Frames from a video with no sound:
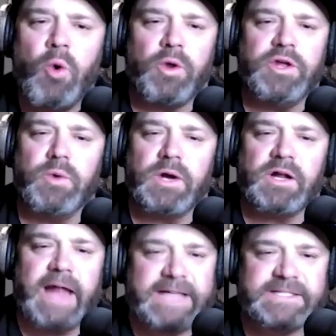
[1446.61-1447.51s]
Were you a
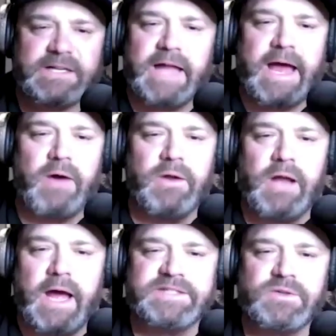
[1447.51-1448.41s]
class clown in
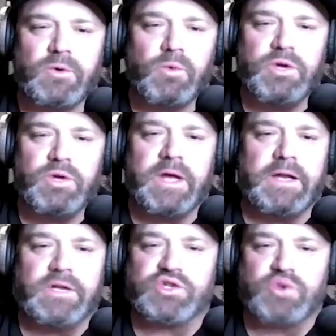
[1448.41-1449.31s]
high school? Were you
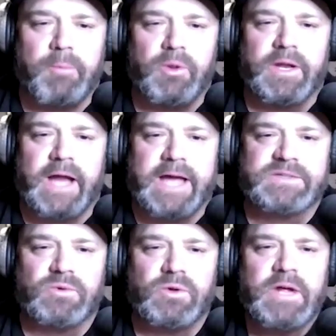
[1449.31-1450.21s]
getting in trouble in high
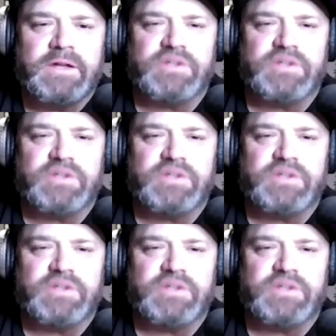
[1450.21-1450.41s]
school?